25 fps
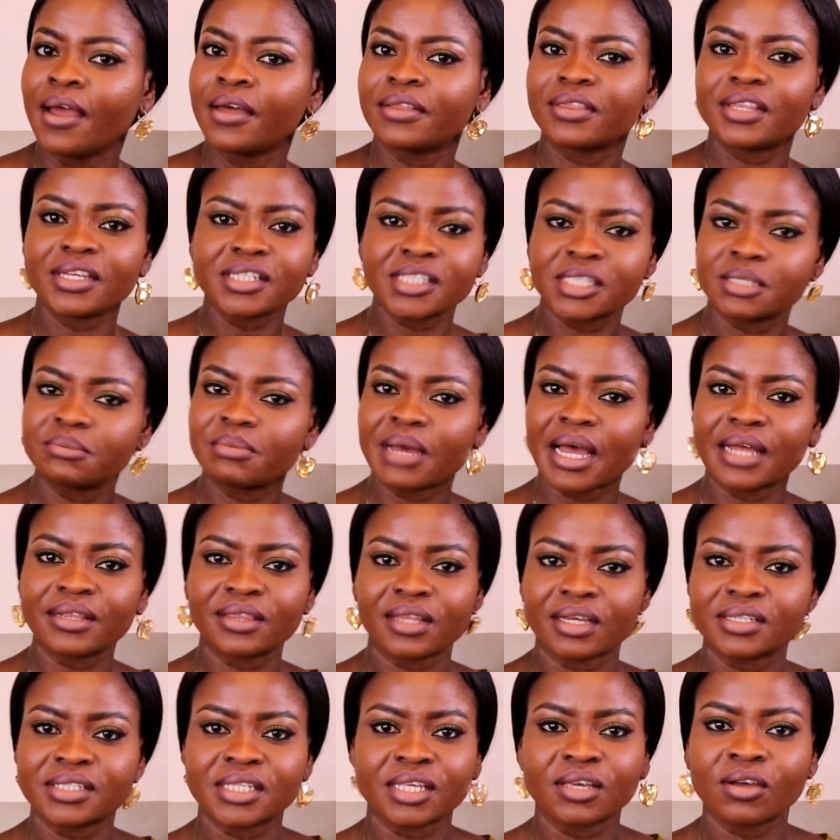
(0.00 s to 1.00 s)
This man
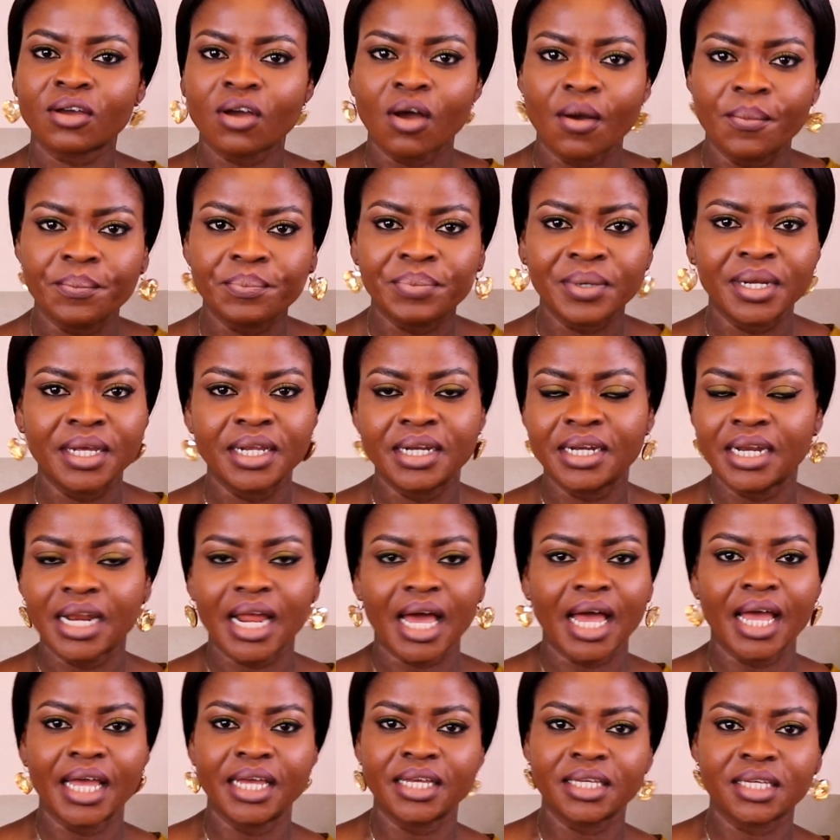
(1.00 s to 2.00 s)
doesn't complain
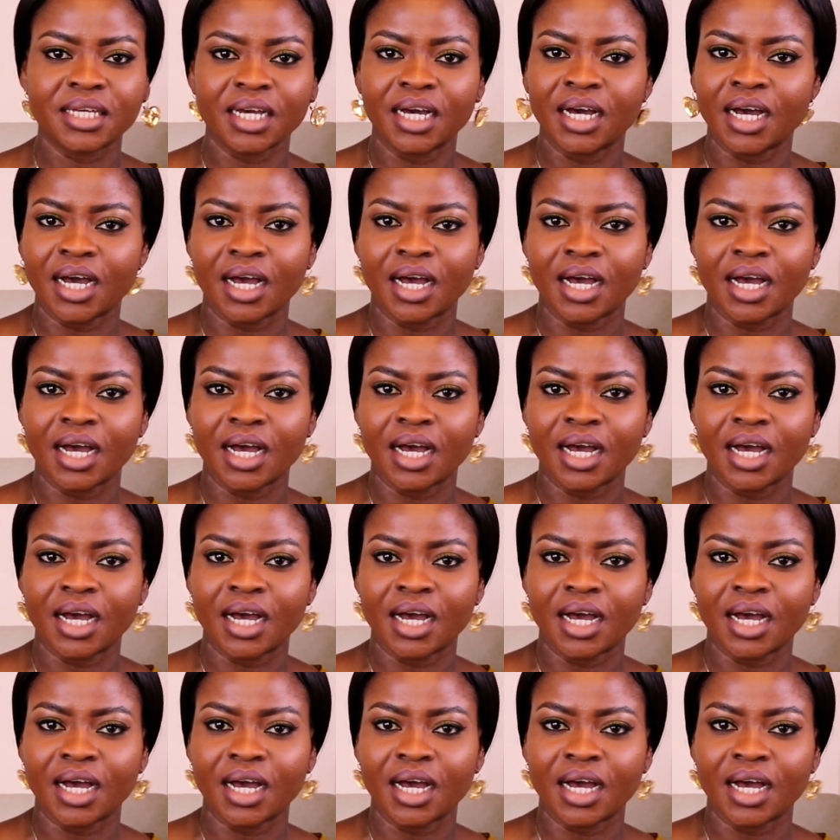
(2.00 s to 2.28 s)
like,